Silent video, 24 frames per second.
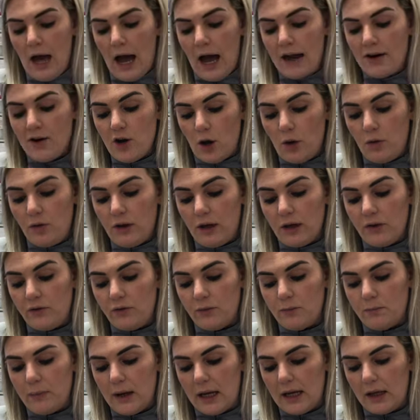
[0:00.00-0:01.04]
I know things
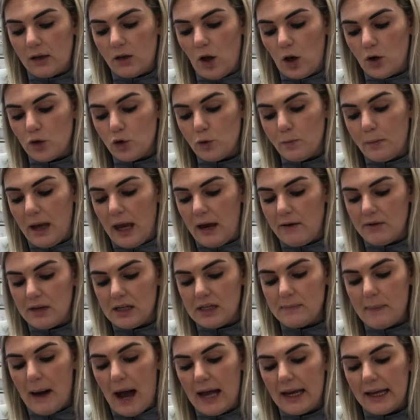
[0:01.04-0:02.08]
from being locked up here in
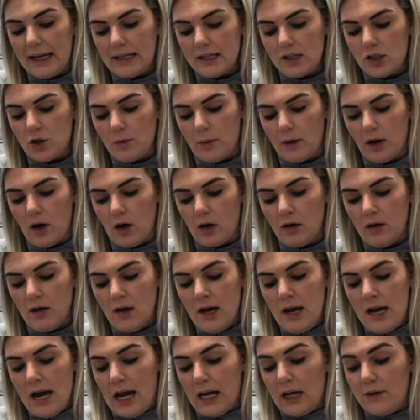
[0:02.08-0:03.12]
this palace, she went on,
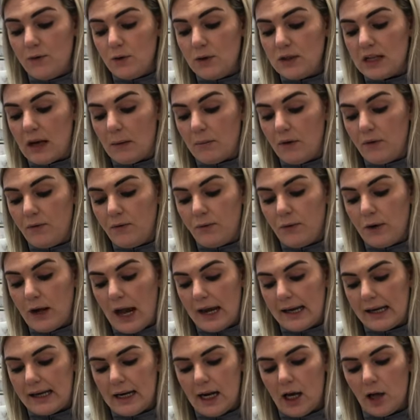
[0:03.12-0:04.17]
and if you set me free,
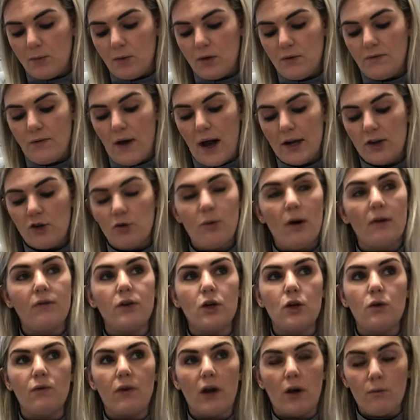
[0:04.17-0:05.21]
I can help you find whoever
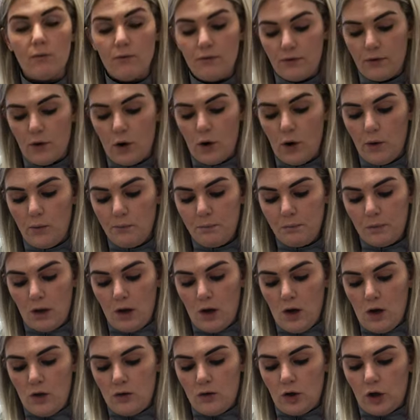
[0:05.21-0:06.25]
you've come for.
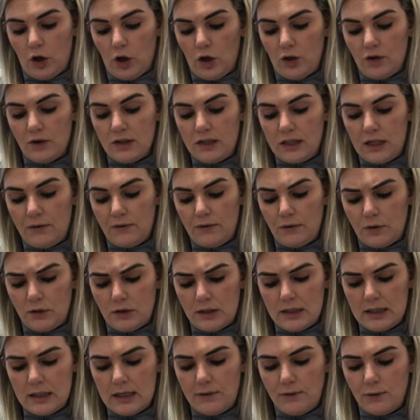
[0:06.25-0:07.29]
The girl
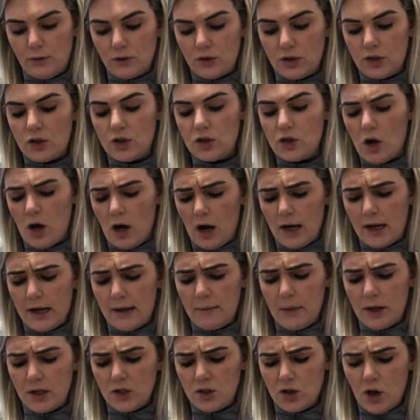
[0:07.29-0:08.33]
stifled a,
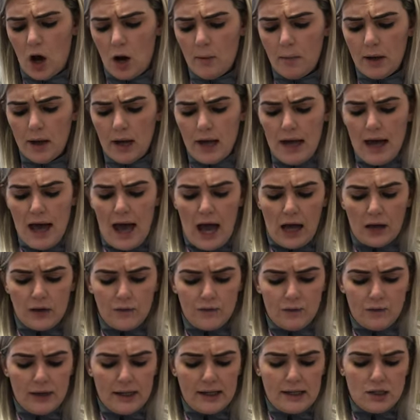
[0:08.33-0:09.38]
um, a, sob, and
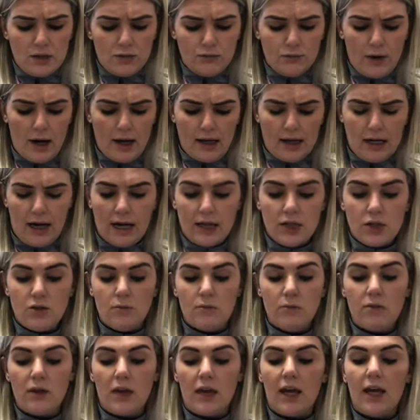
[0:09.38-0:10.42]
Flint recognised
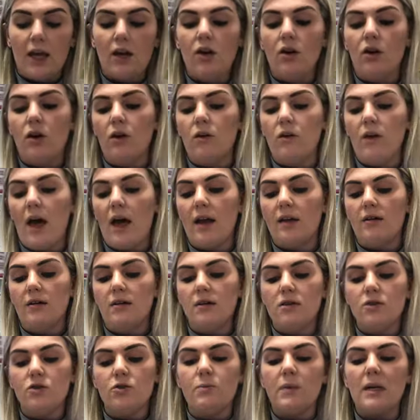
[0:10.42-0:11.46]
something in her then,
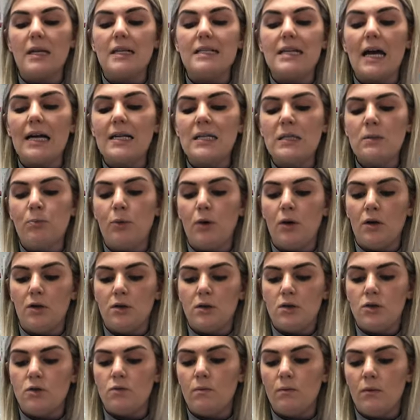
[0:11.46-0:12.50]
something desperate,
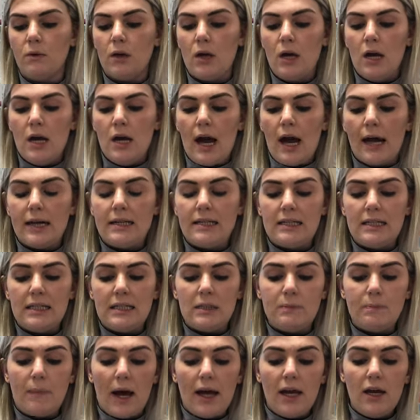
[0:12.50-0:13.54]
some, uh,
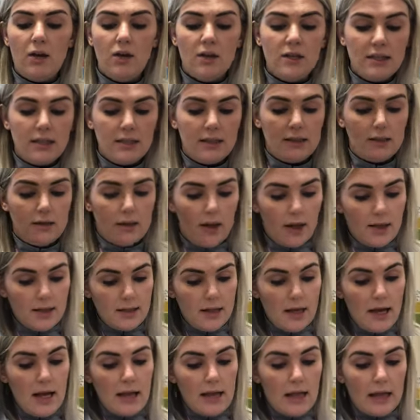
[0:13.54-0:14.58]
despite her
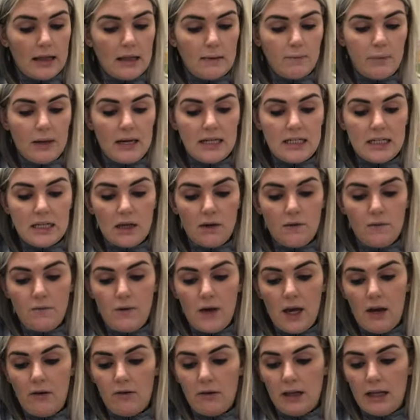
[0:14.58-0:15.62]
stillness, like the beating
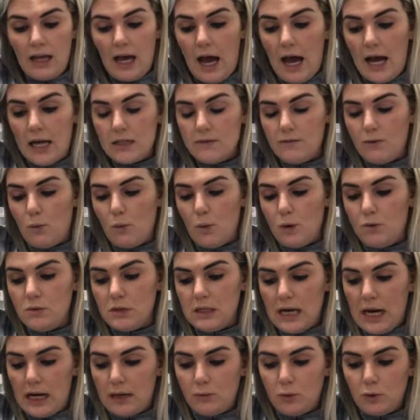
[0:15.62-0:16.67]
fear in the eyes of a
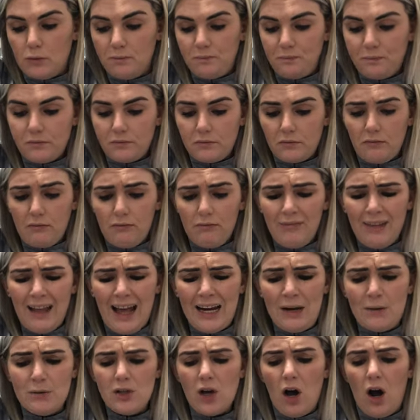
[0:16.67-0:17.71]
wounded animal.
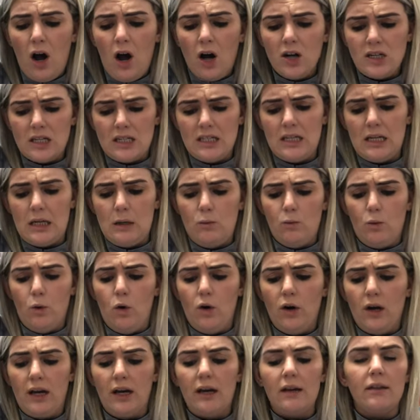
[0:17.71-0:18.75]
And it was harder to keep
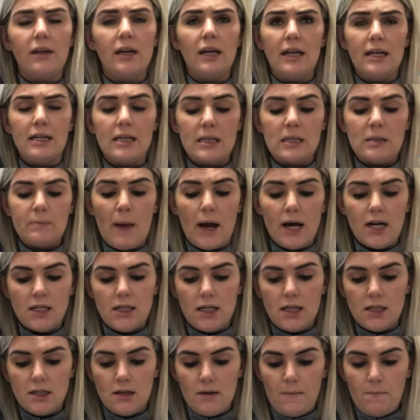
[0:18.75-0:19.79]
walking than he had
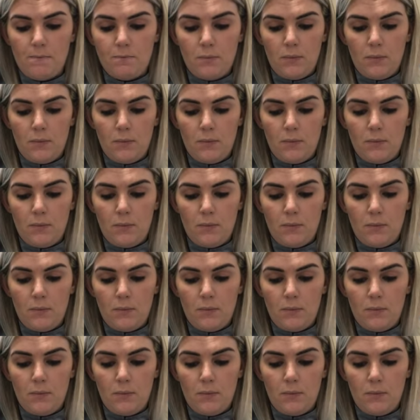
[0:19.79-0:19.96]
expected.